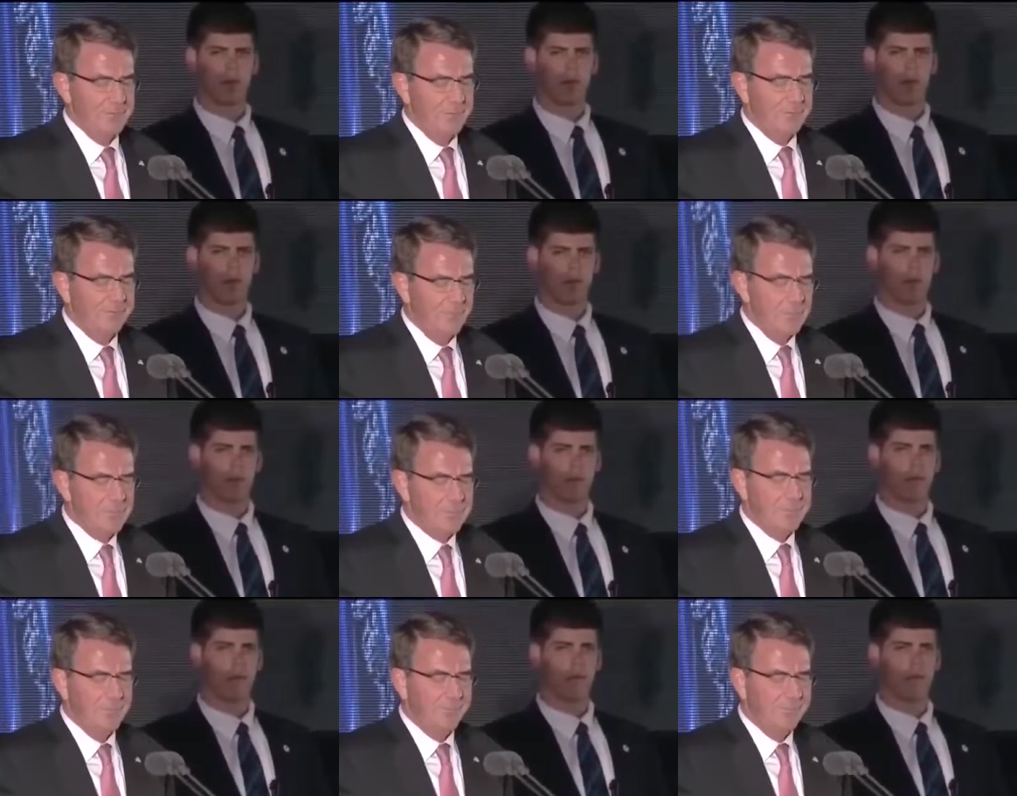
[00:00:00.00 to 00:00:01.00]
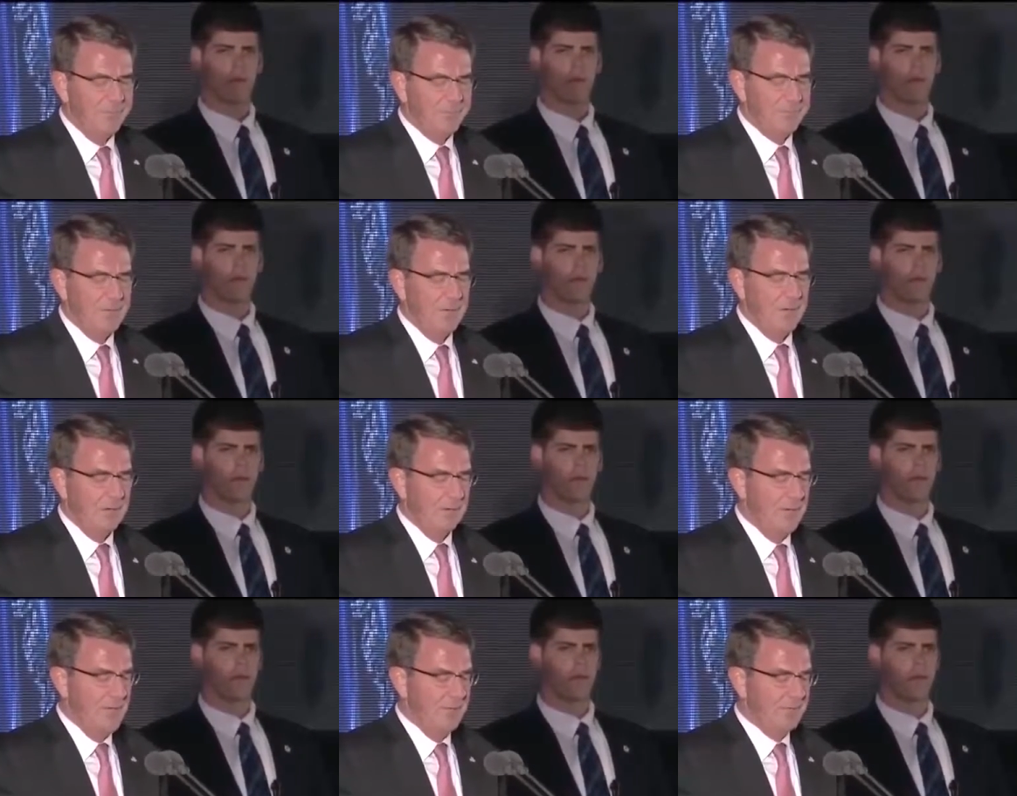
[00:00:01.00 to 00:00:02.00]
Speaker 1: are the first of 50
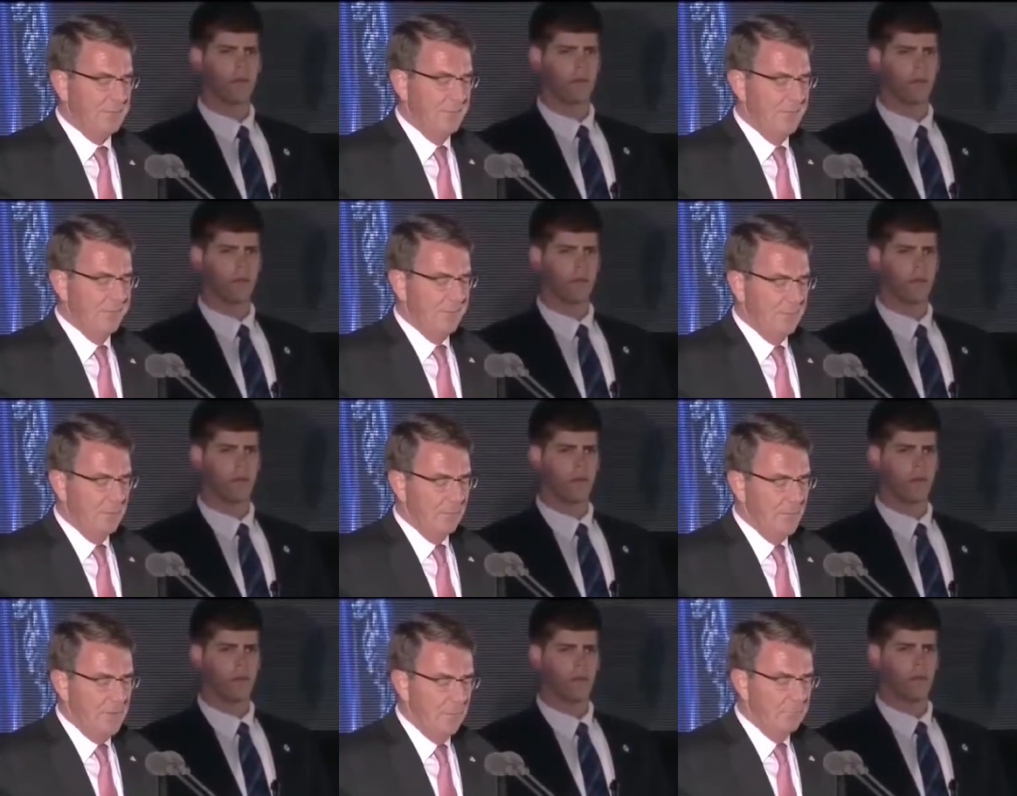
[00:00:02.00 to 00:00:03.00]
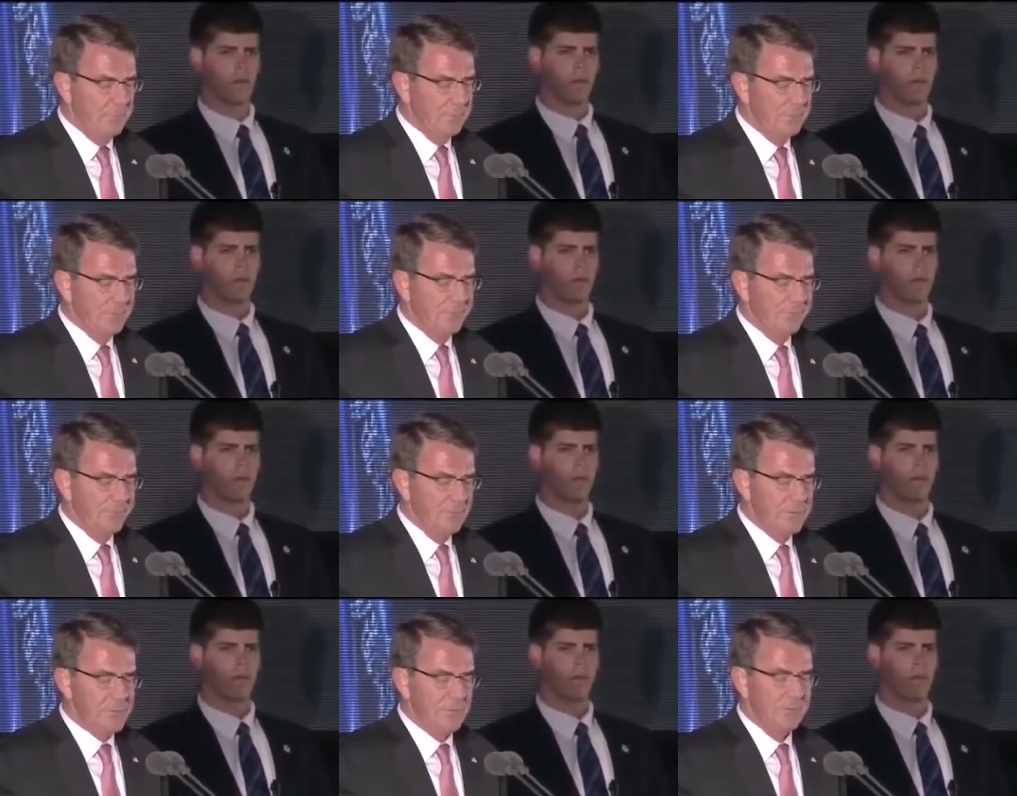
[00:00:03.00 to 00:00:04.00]
aircraft that will help build the
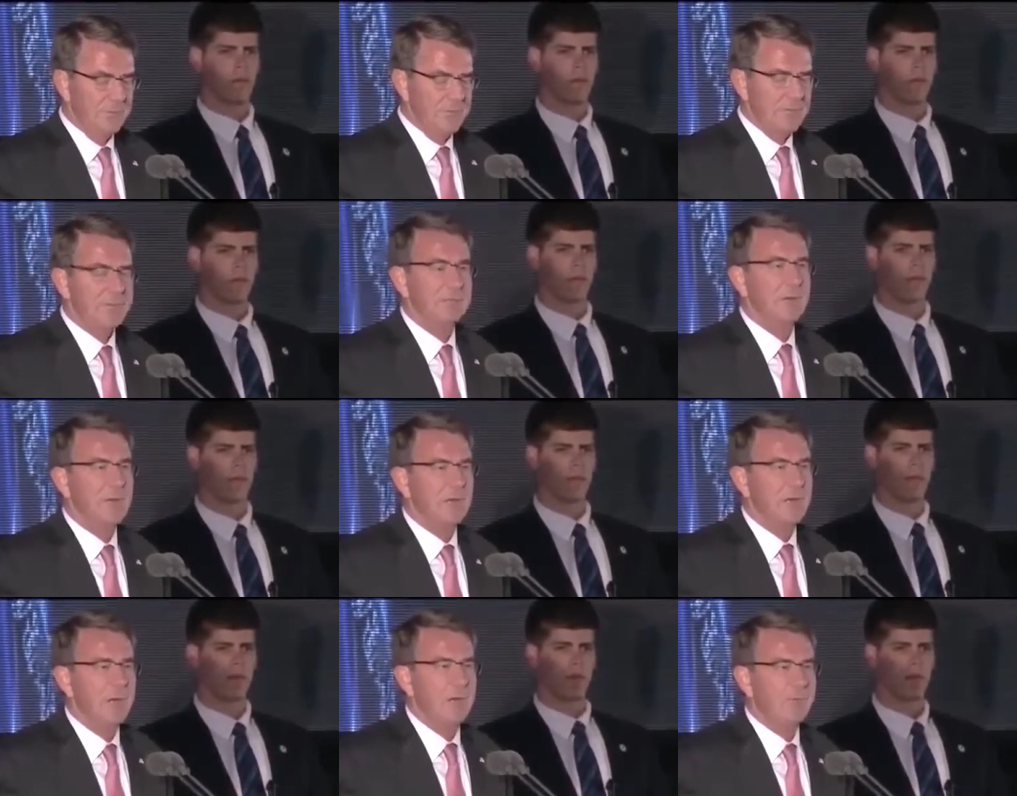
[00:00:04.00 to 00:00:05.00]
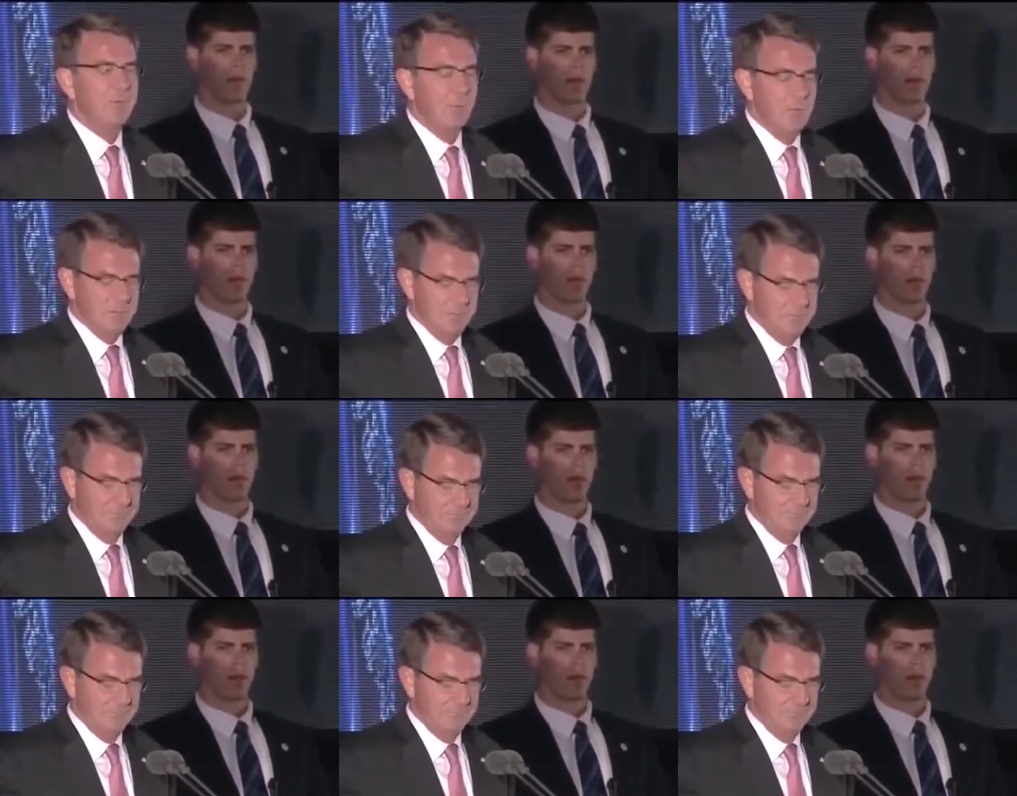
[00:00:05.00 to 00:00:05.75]
future of the Israeli Air Force.